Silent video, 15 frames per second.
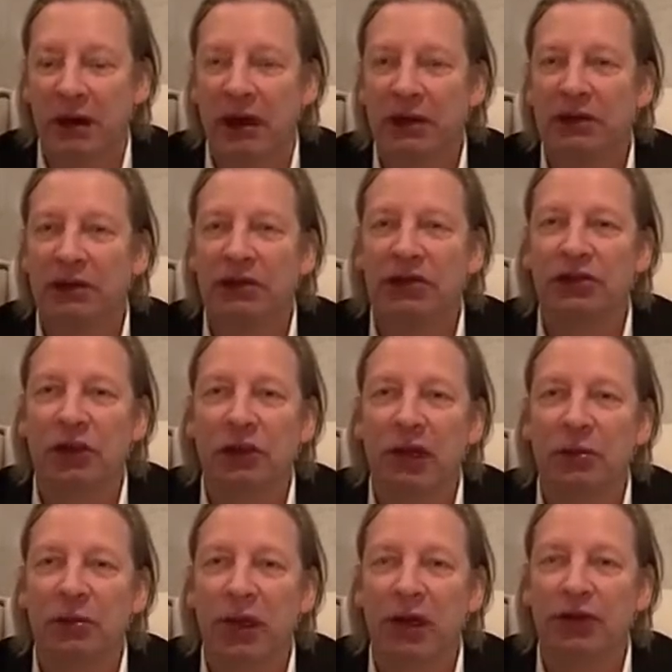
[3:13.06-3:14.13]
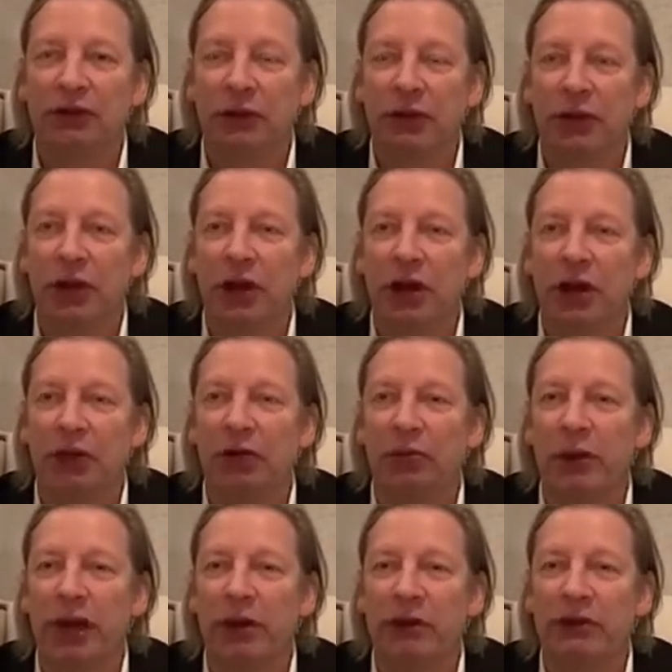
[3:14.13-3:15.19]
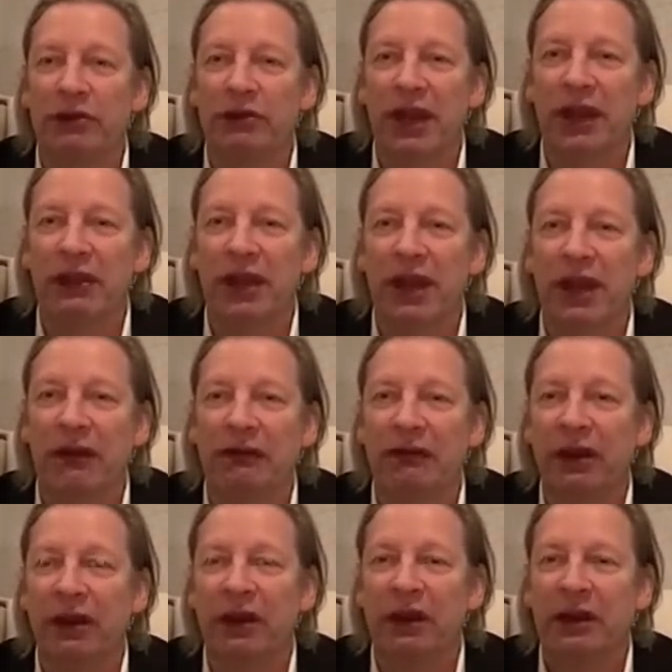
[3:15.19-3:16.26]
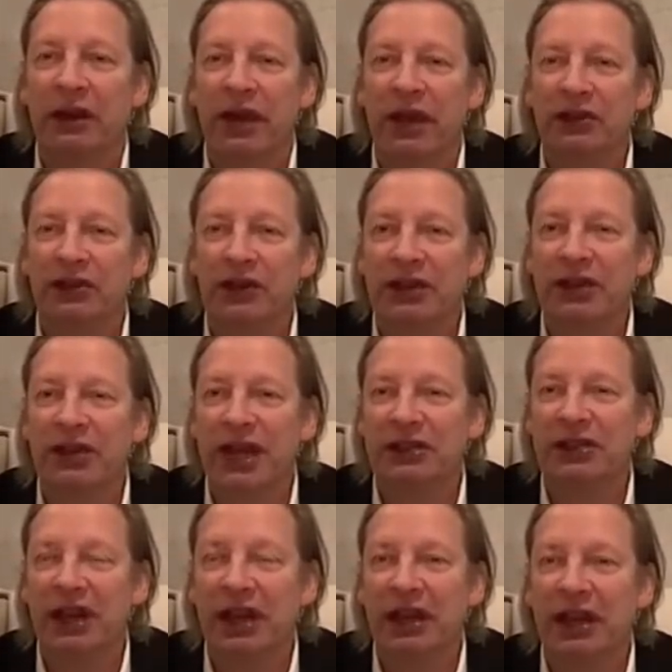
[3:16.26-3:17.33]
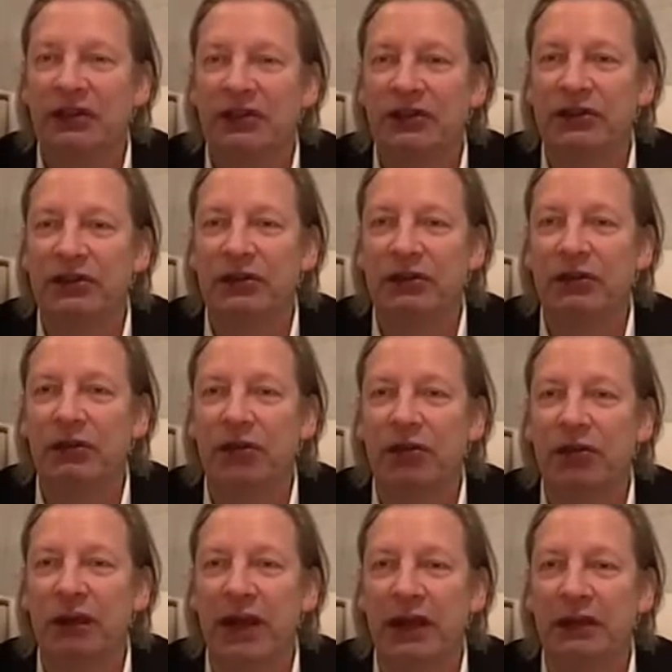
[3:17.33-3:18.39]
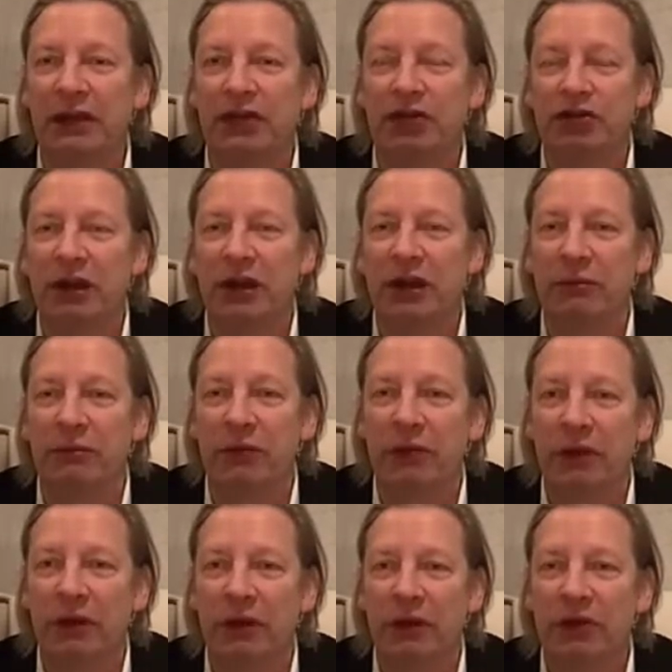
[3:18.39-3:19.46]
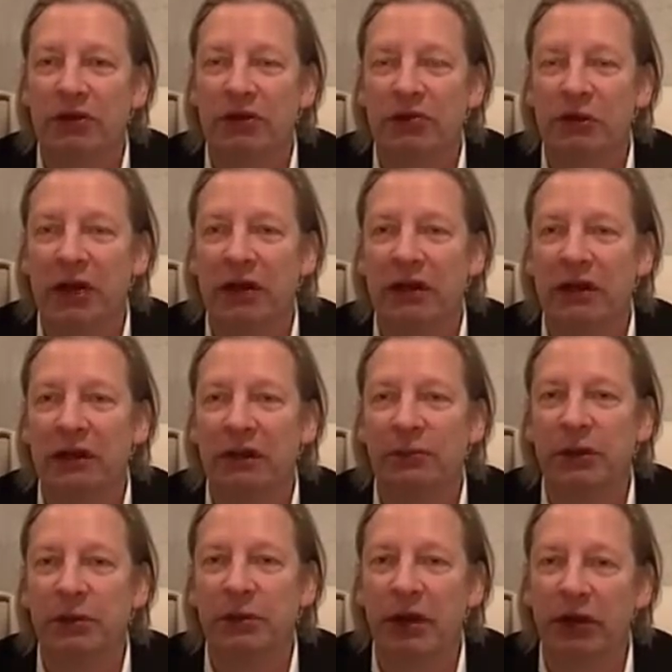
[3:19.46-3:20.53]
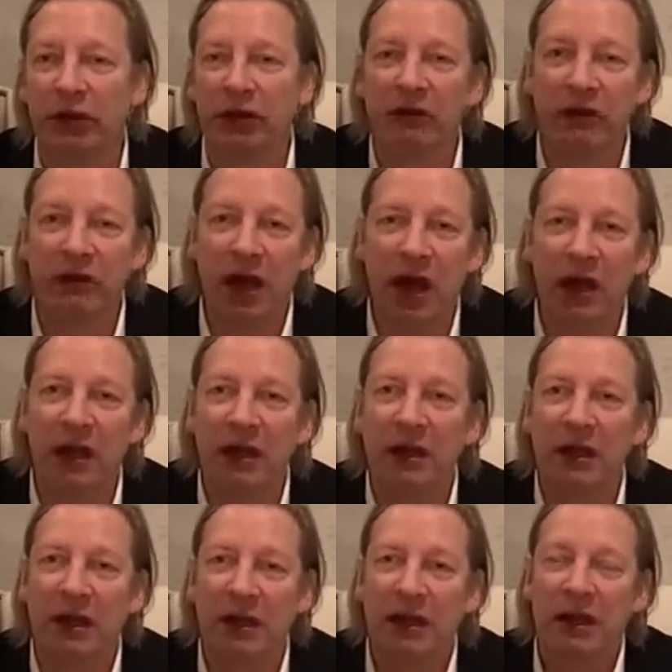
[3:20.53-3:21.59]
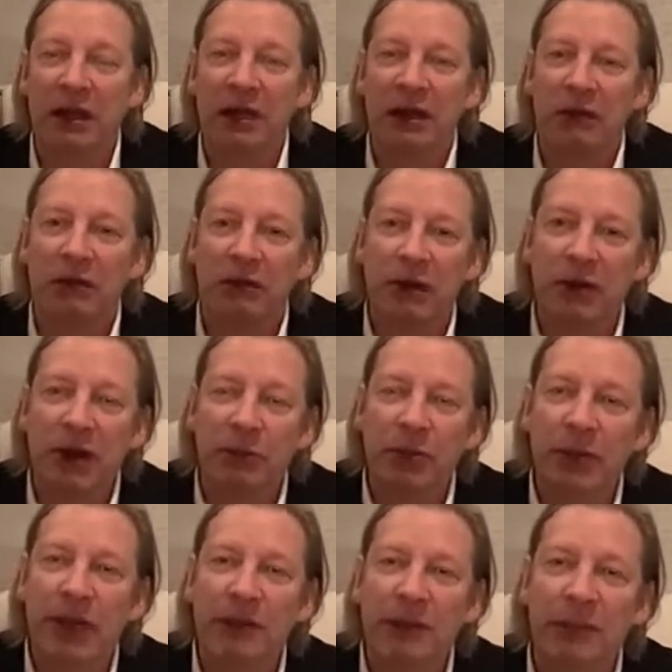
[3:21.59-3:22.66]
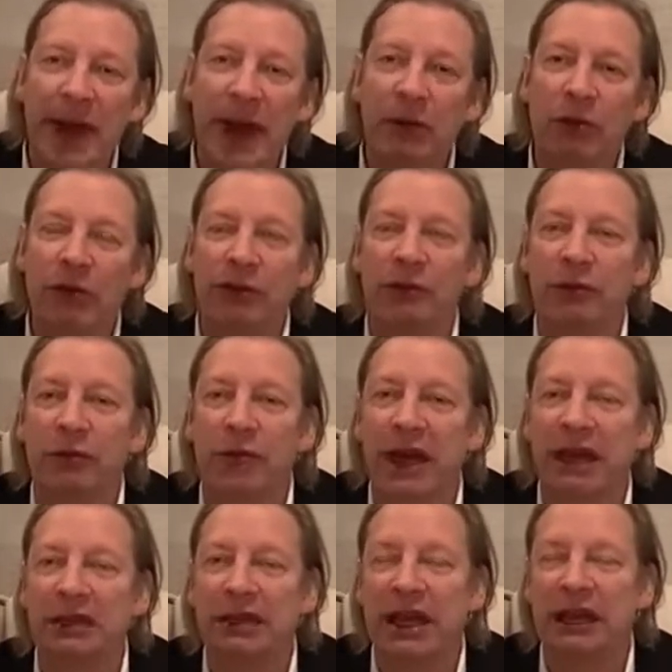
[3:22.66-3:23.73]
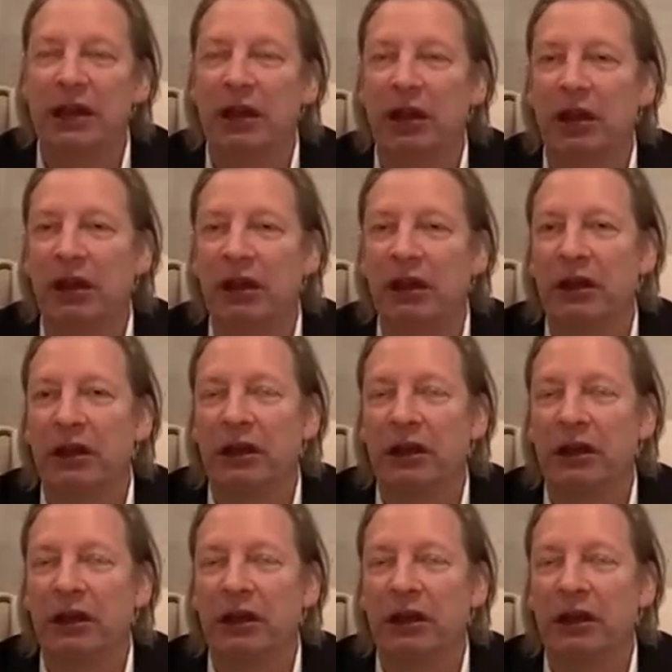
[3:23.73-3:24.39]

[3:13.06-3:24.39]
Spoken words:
into the starting blocks for the 100 meters, and they have less than 10 seconds to create their dream, to win an Olympic medal. You've got to really plan backwards from that deadline.